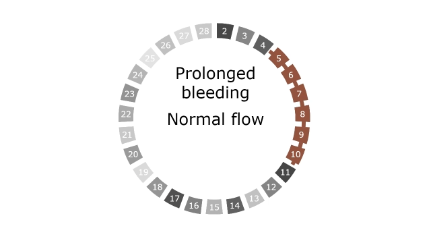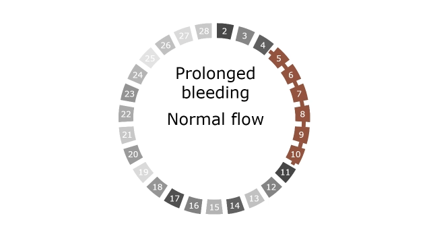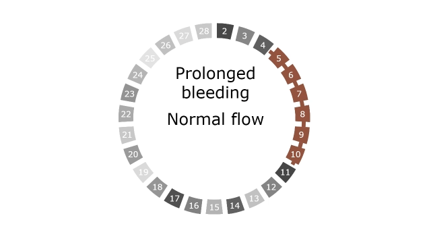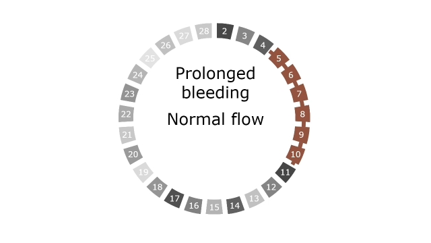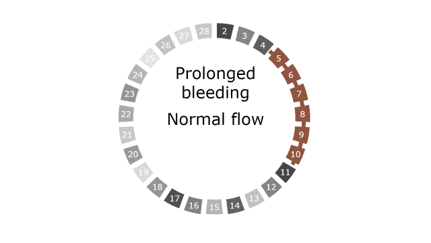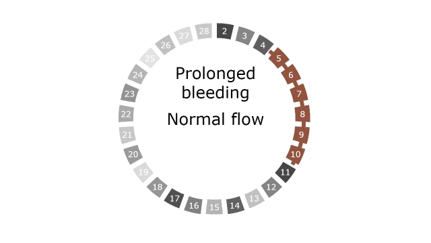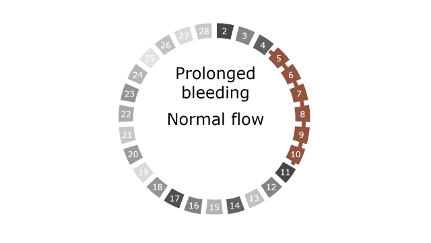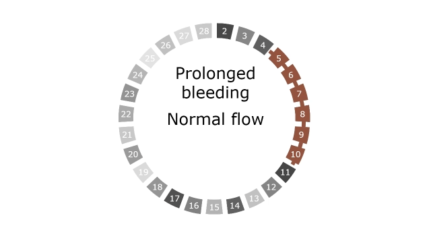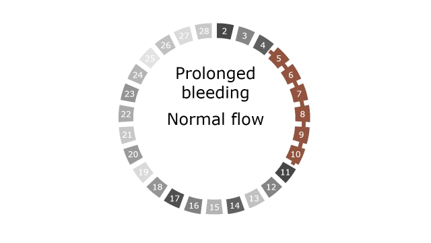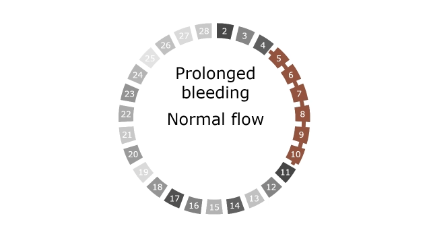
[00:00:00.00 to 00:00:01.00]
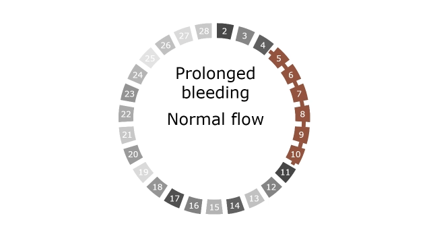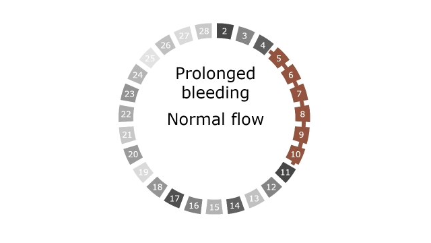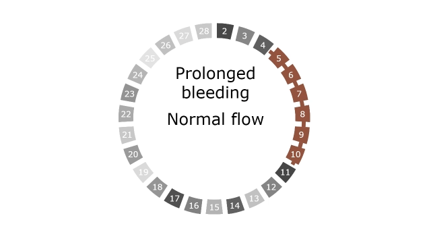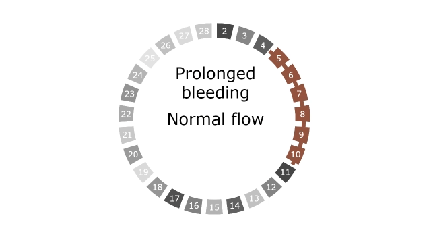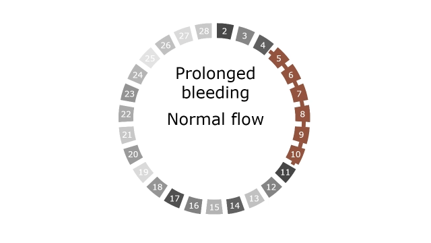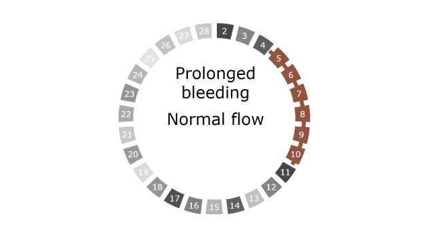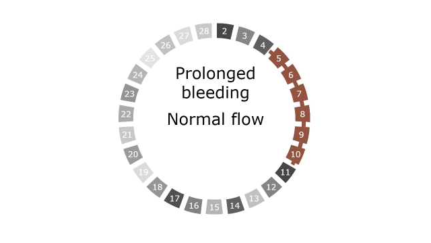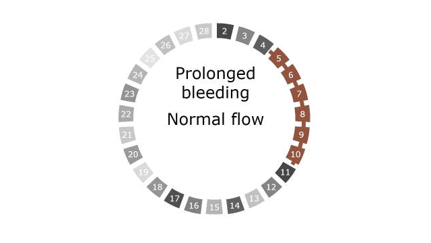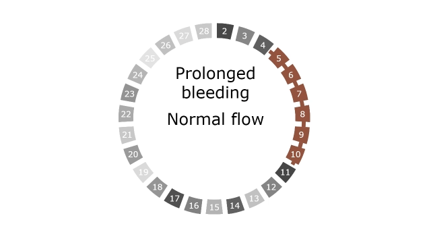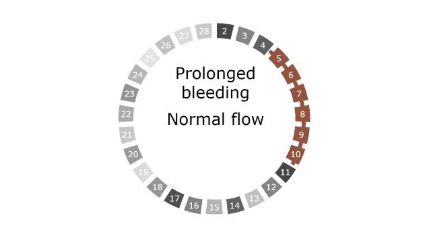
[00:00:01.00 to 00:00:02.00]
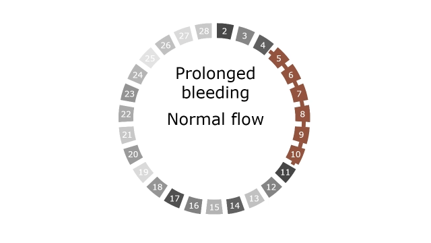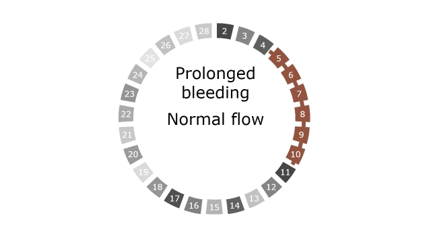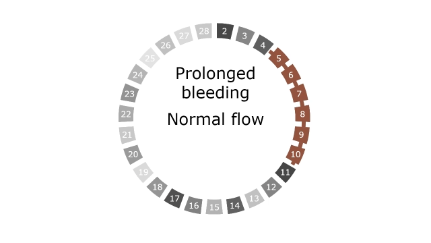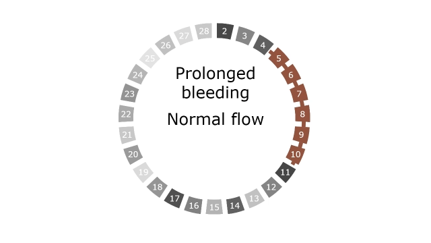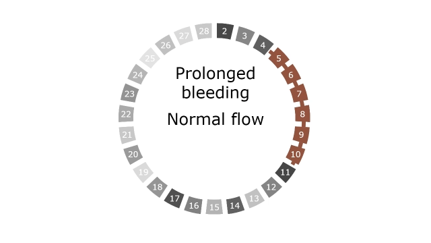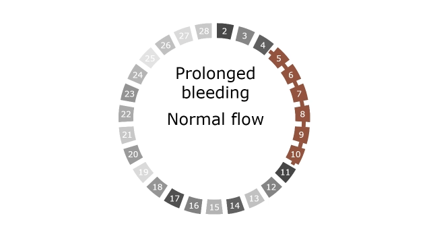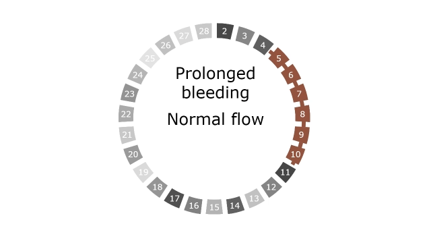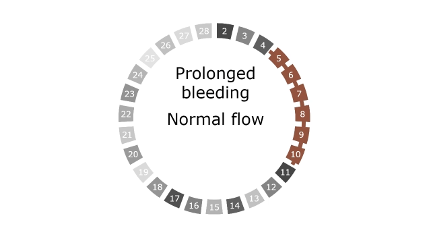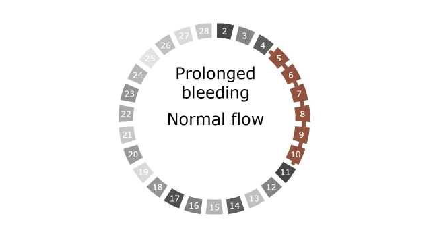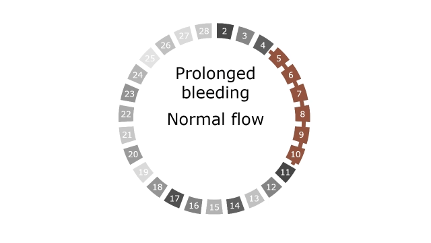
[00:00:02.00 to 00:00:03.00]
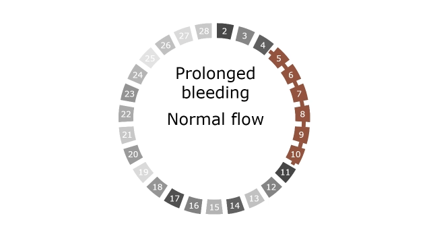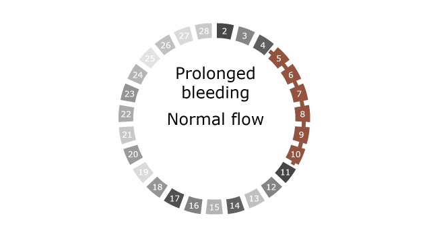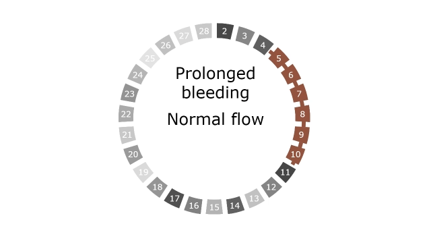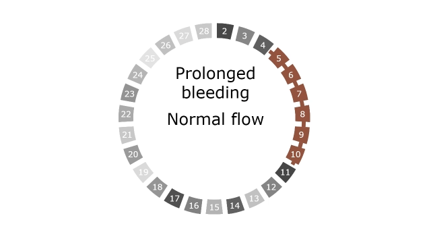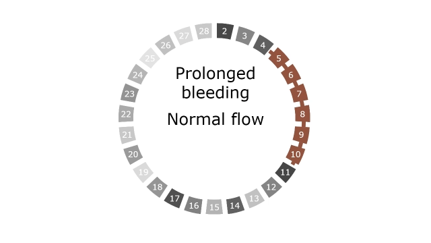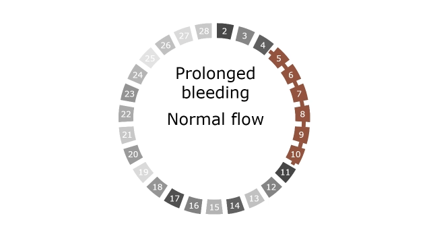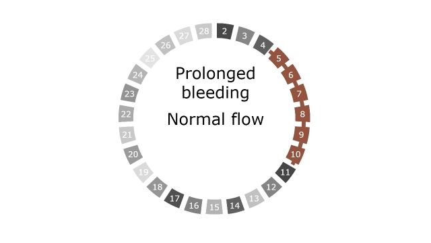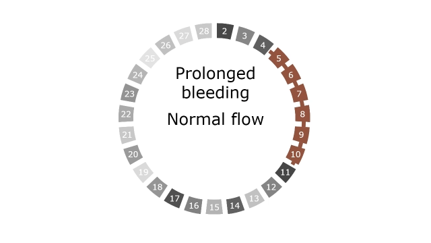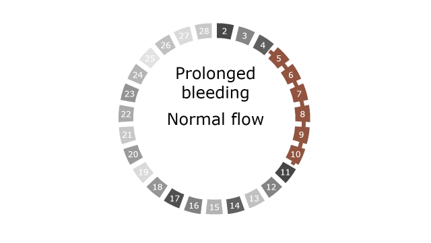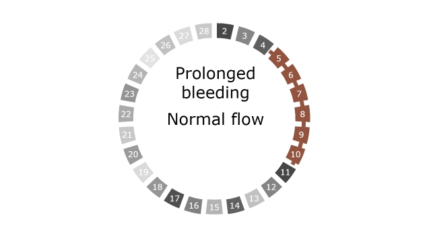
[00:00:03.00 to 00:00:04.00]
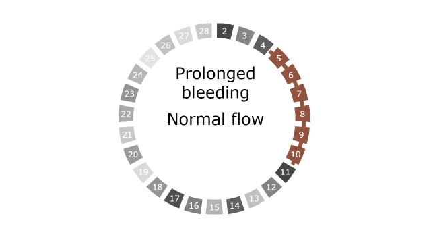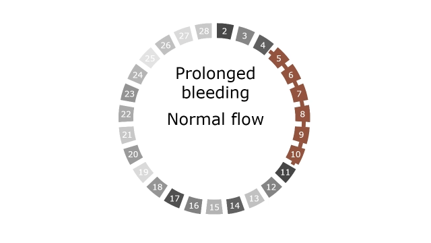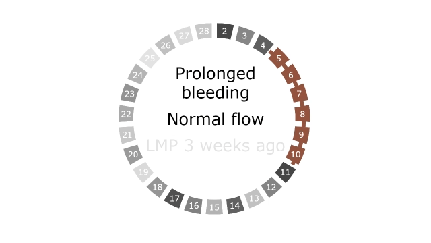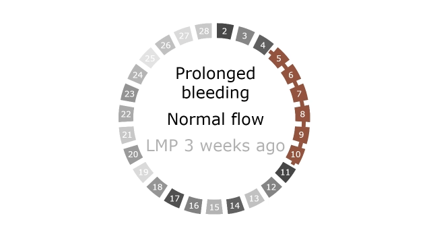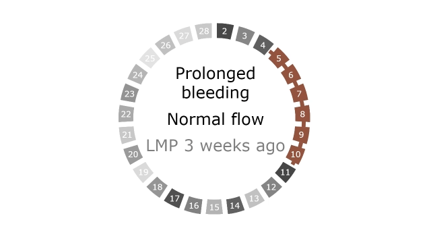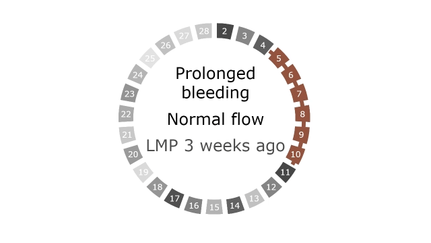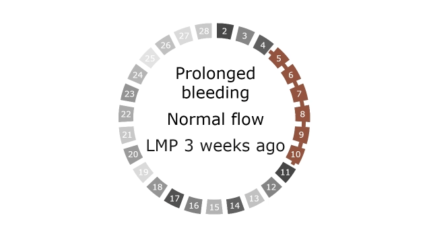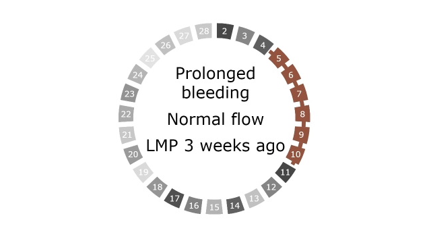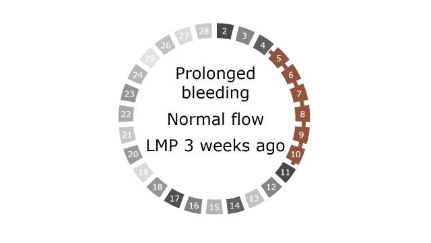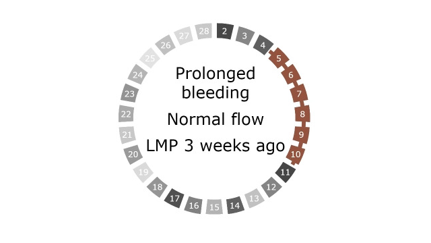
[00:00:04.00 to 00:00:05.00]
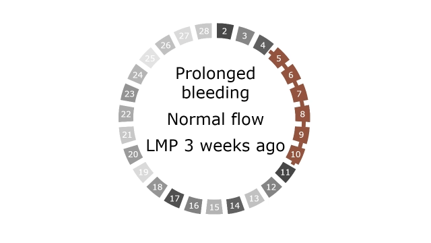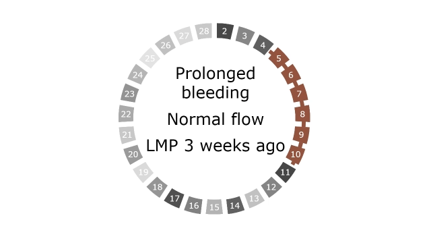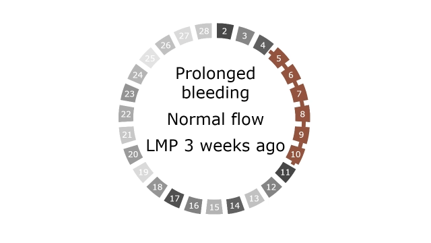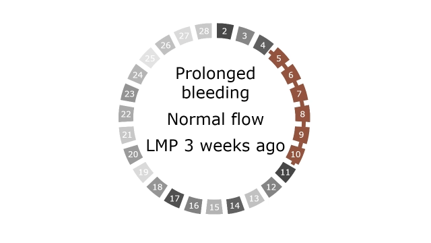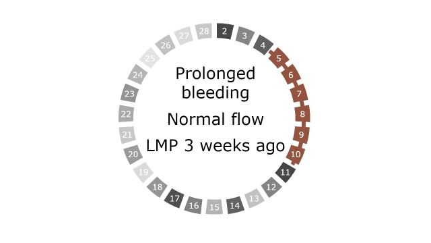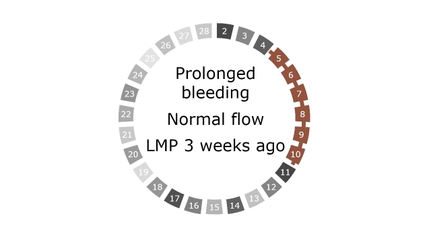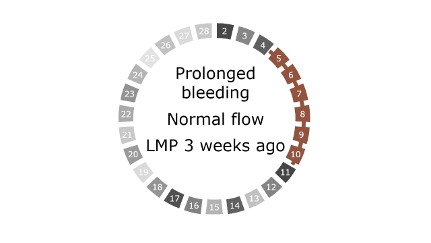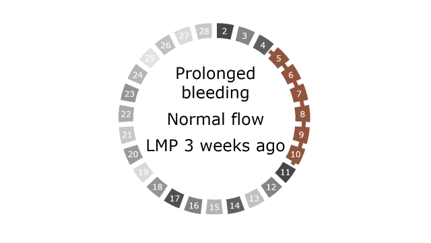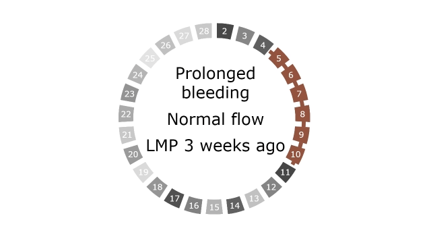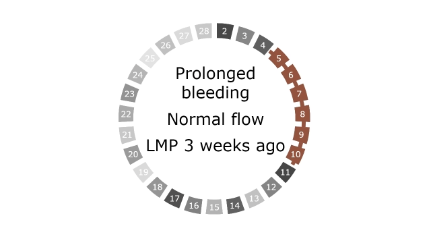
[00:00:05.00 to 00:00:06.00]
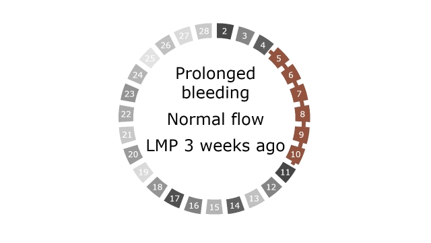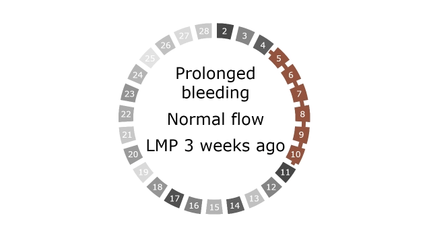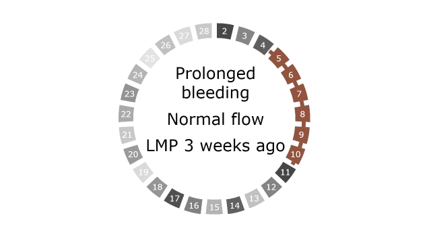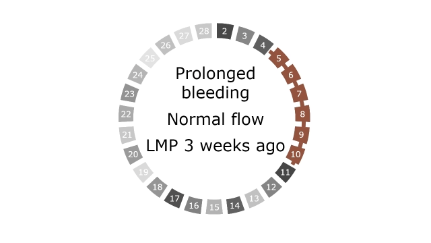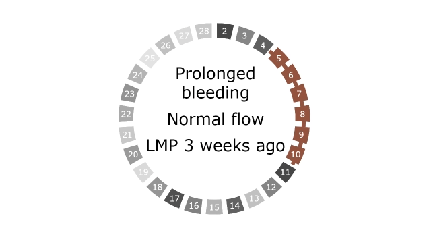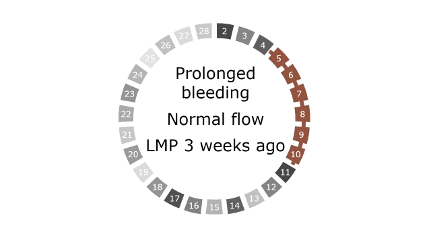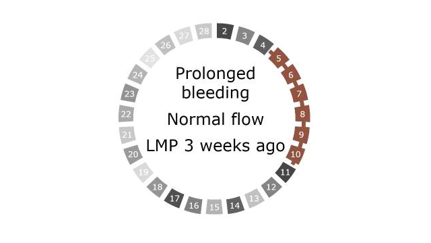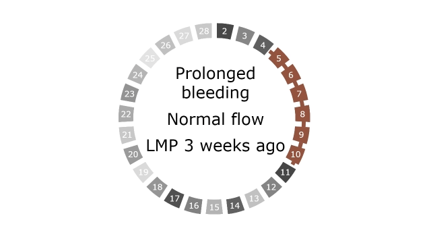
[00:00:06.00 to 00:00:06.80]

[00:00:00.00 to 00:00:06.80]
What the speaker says: [unreadable: no face in view]